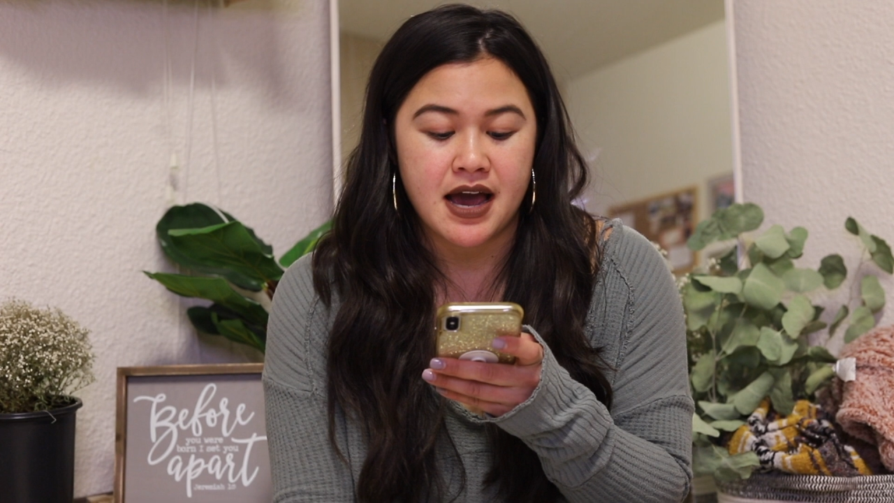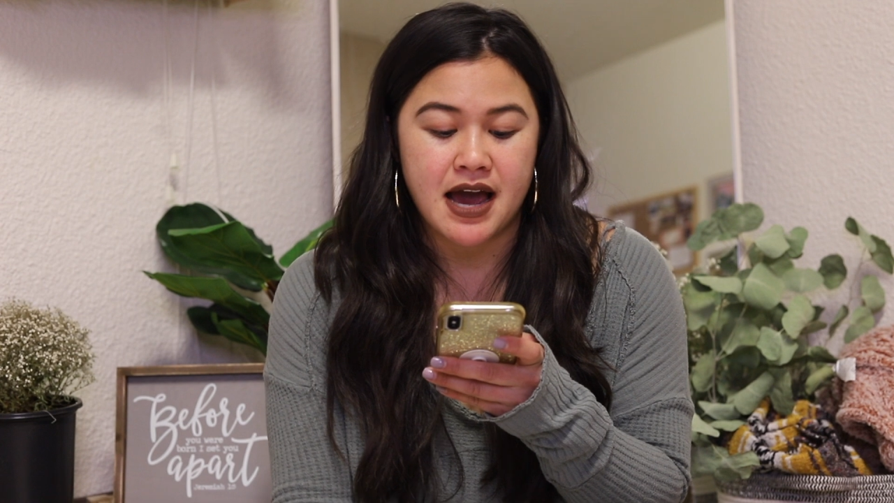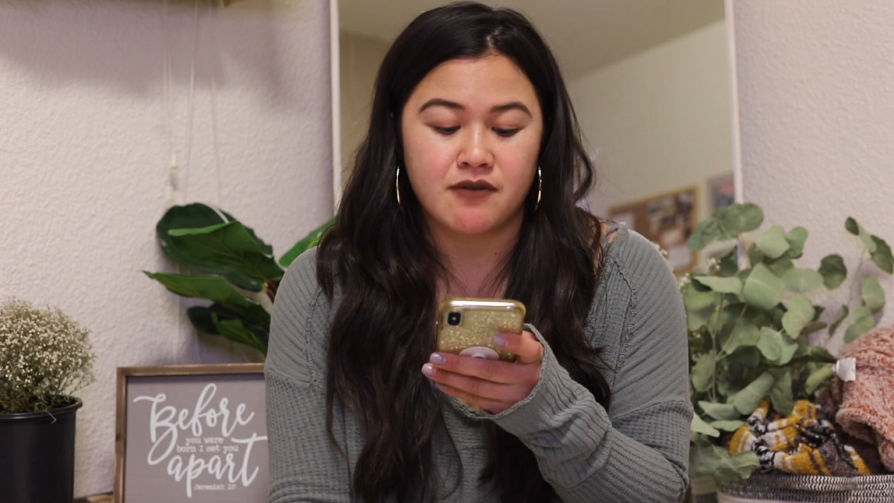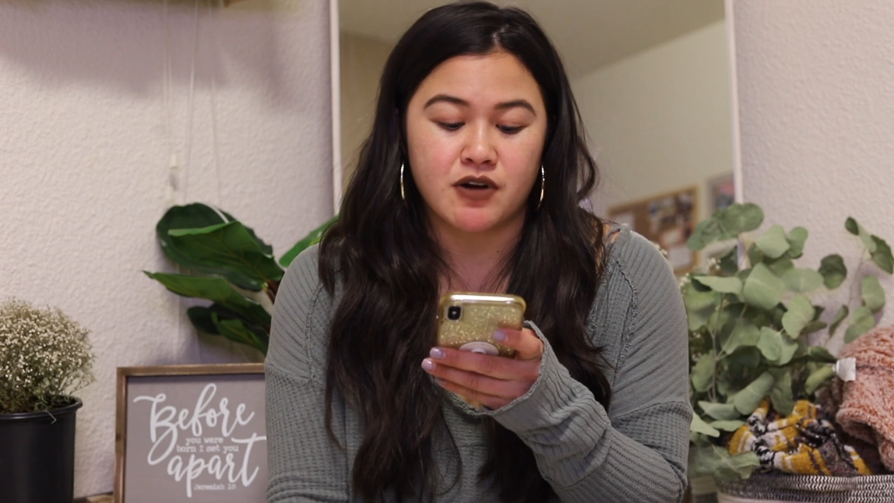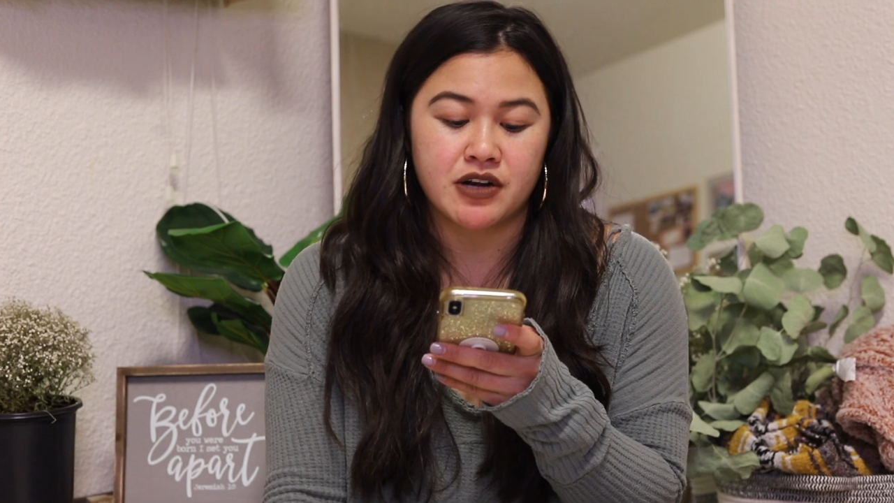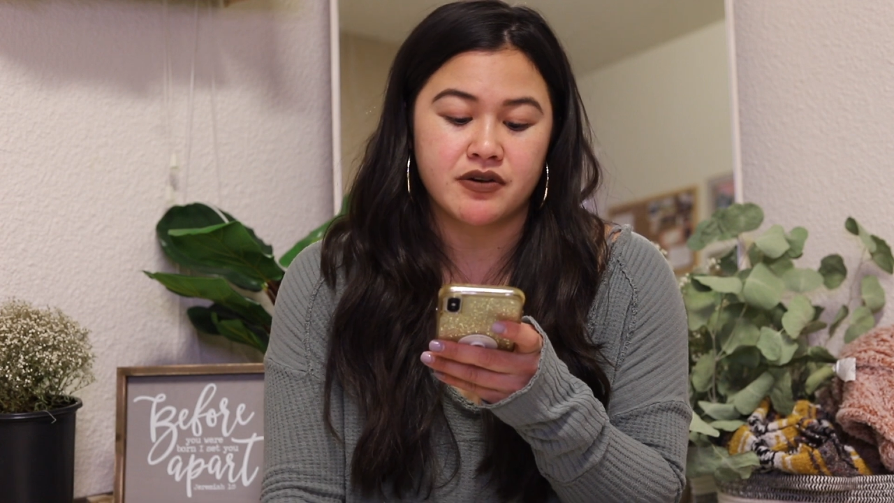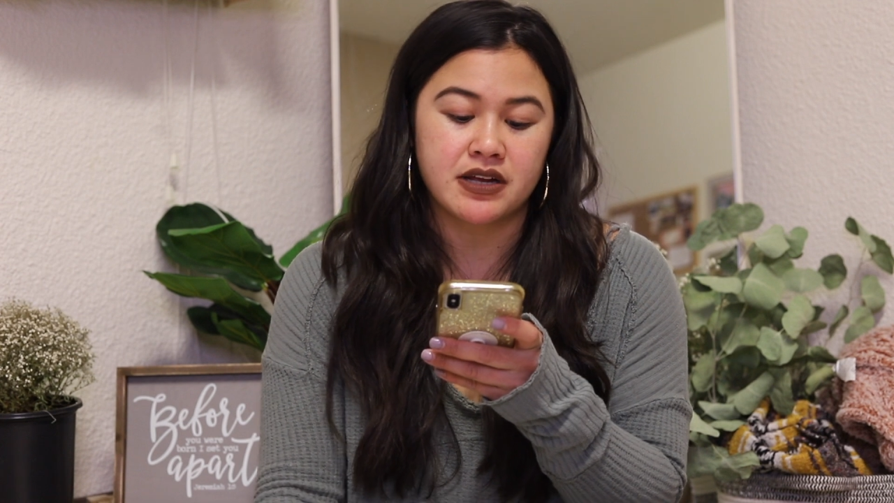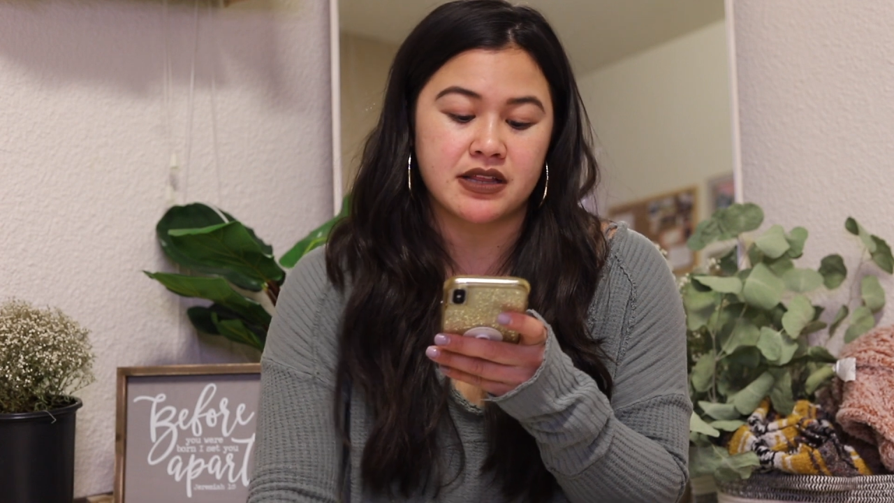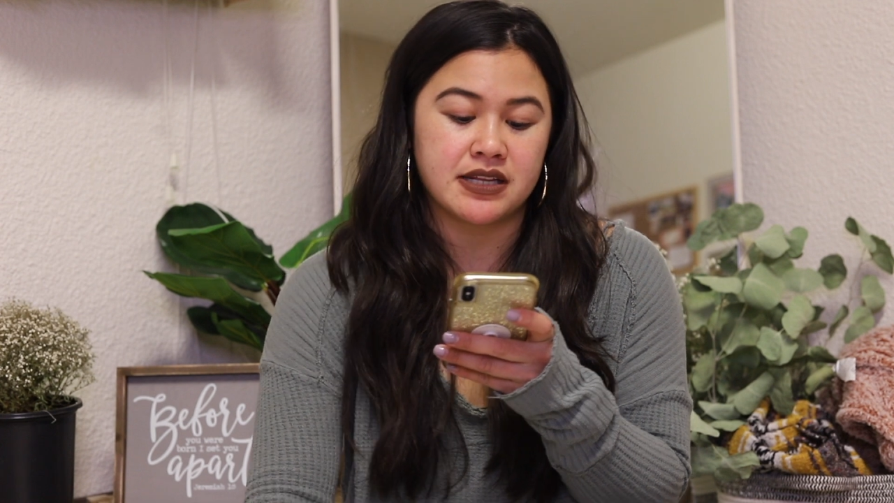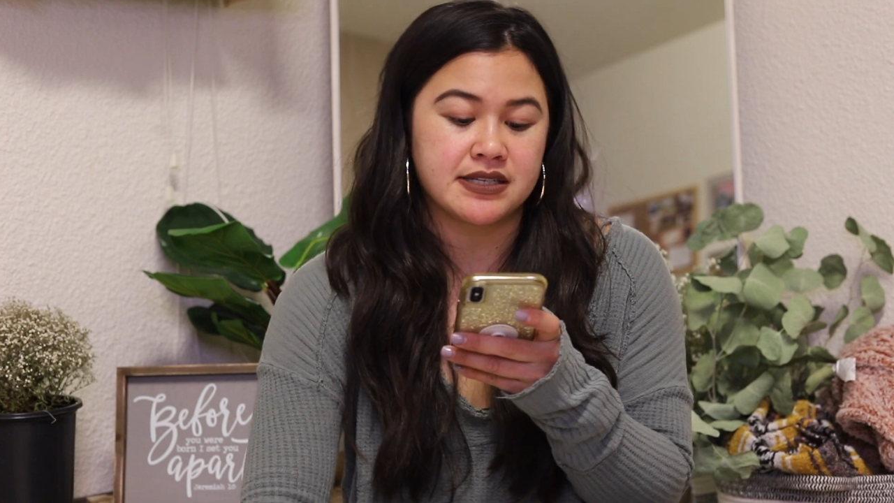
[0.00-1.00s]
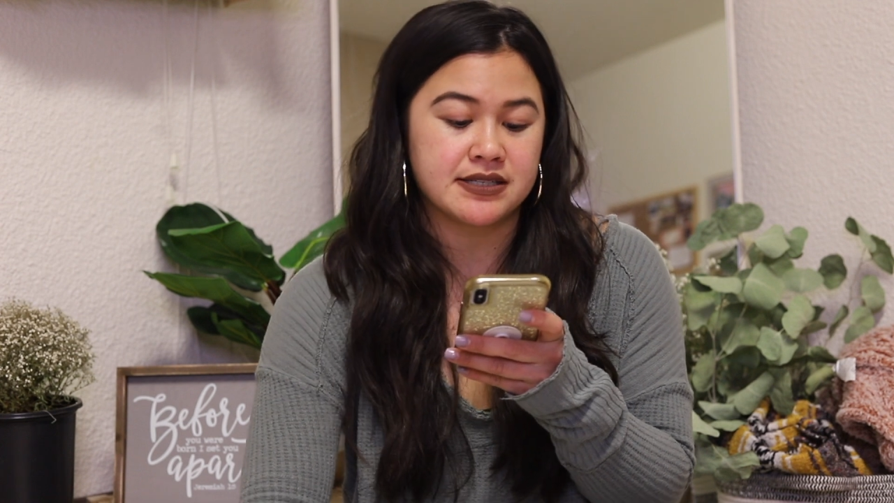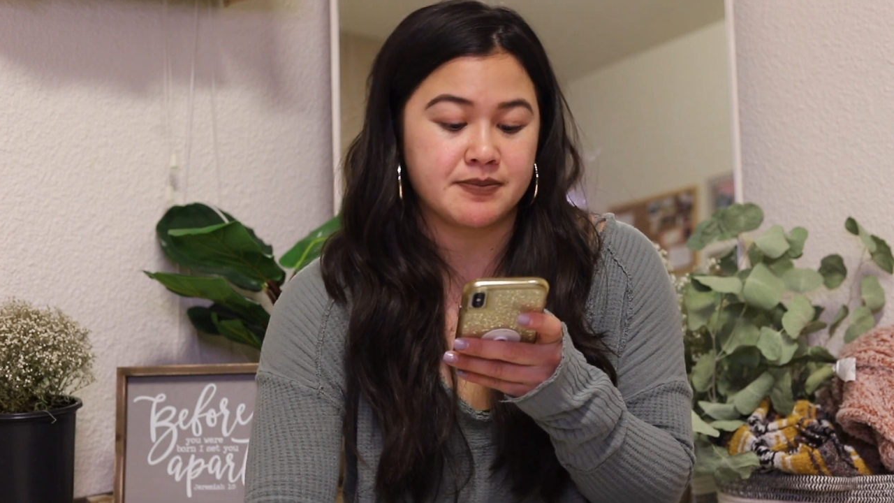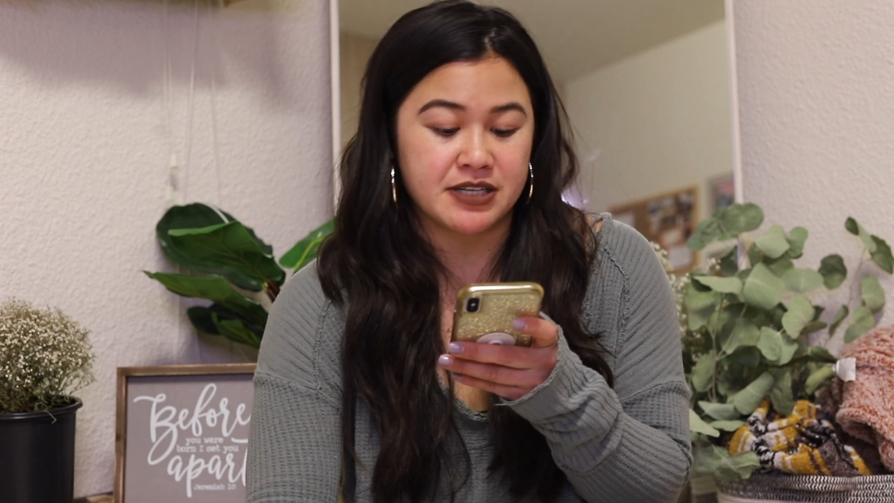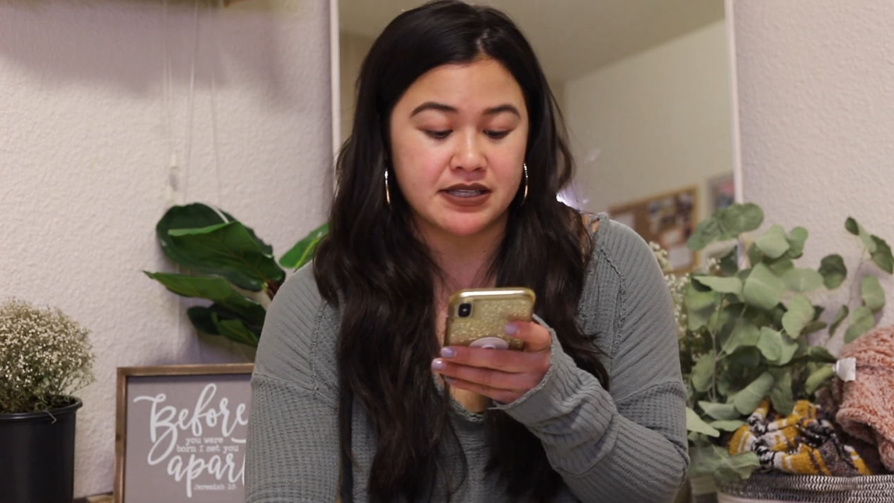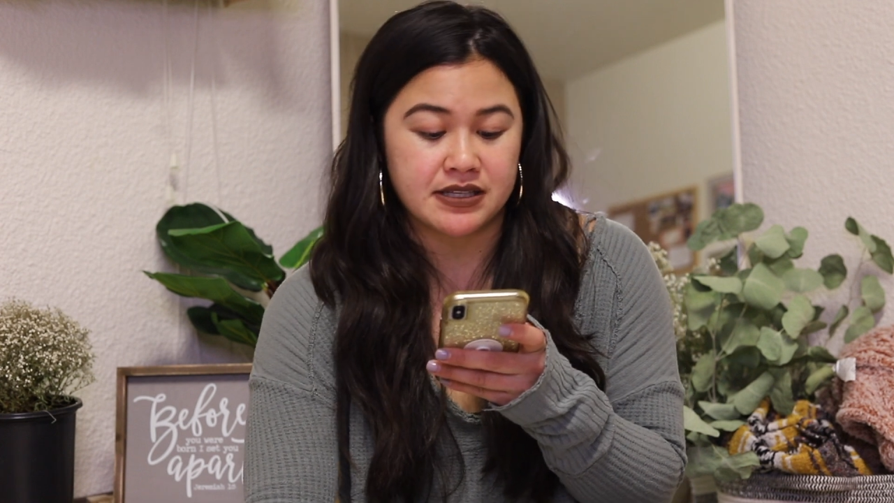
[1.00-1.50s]
and rendering
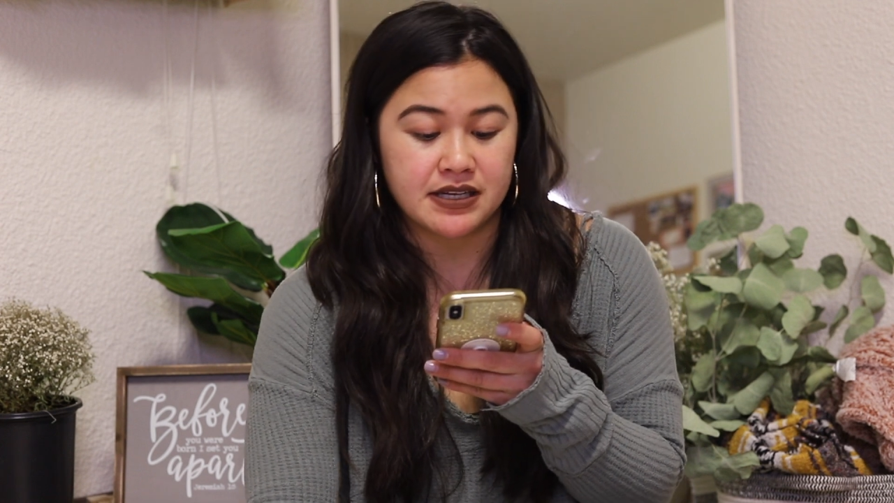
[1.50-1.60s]
enlistment,